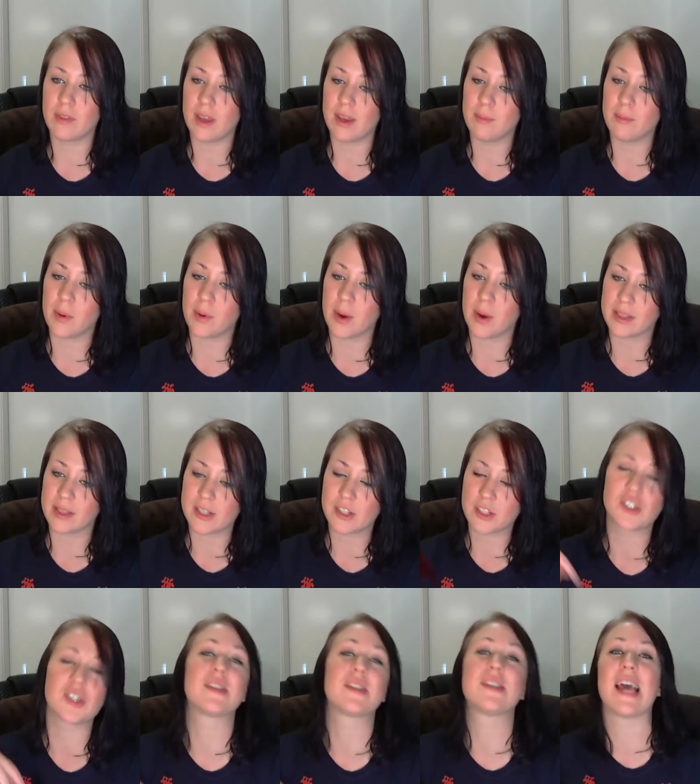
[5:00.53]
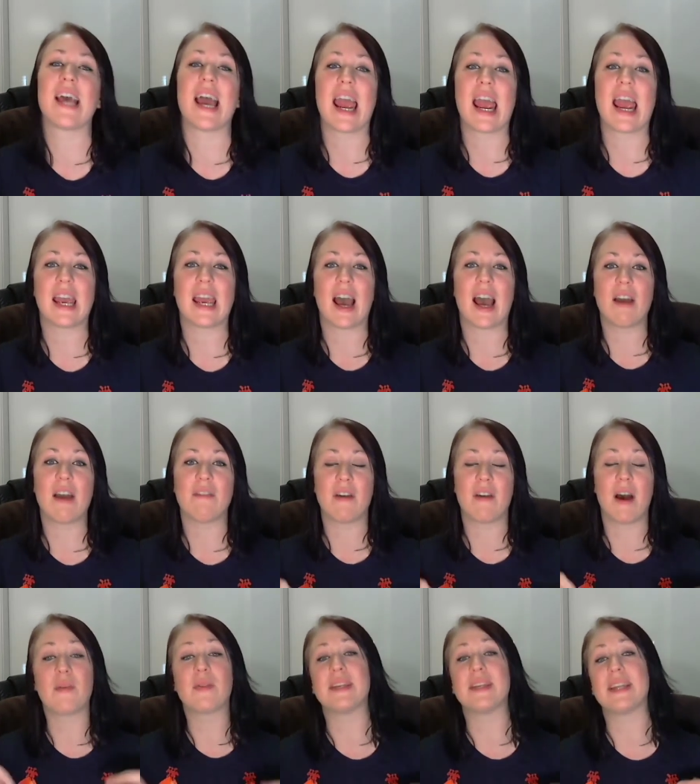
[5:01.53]
But let's just say I
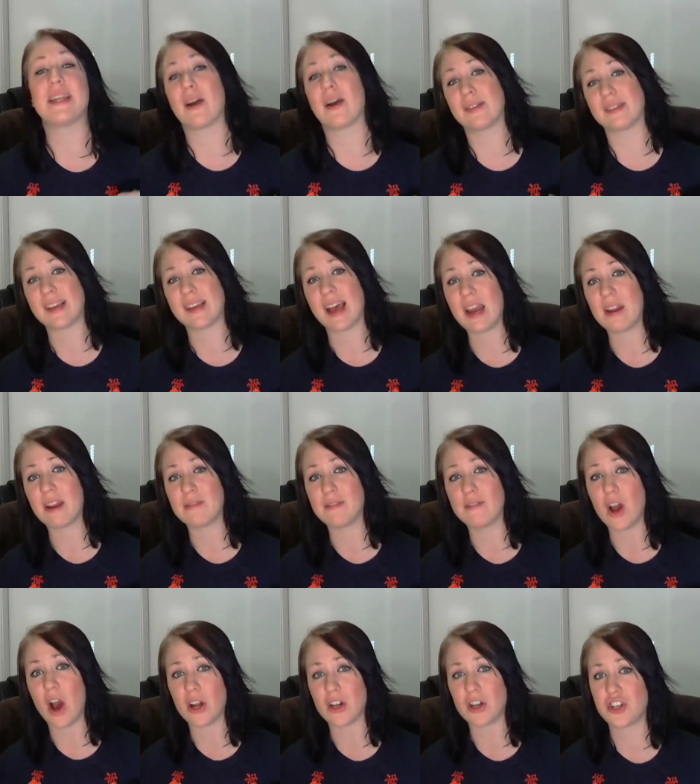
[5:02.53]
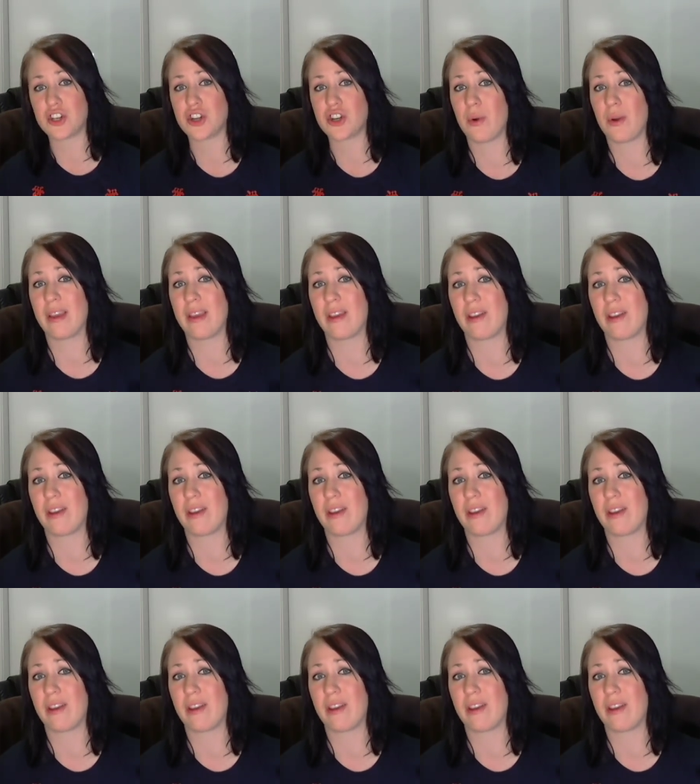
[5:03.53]
found the downside of not showing your